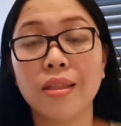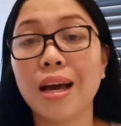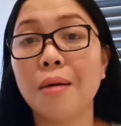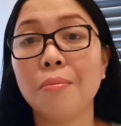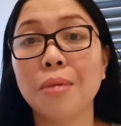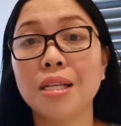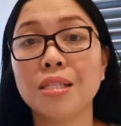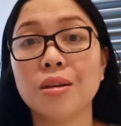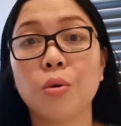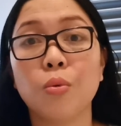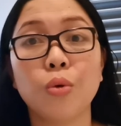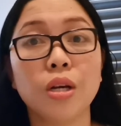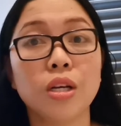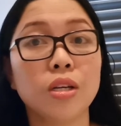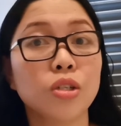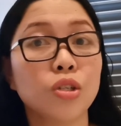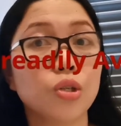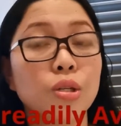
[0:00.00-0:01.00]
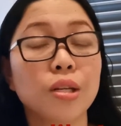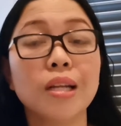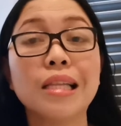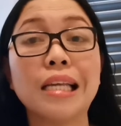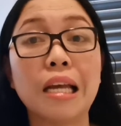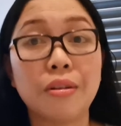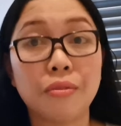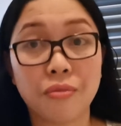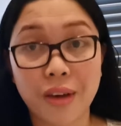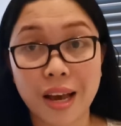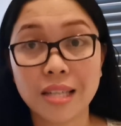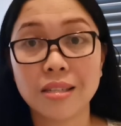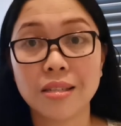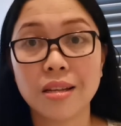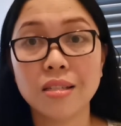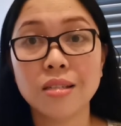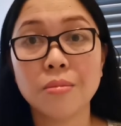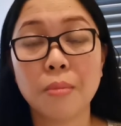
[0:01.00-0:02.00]
That means that we shouldn't
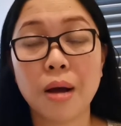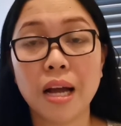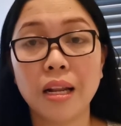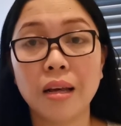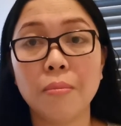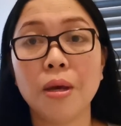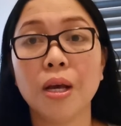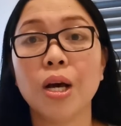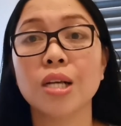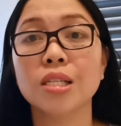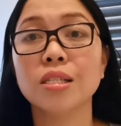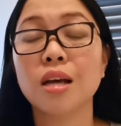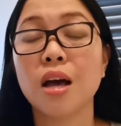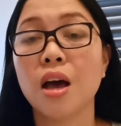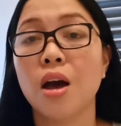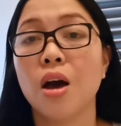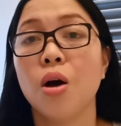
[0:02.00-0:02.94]
invest this money because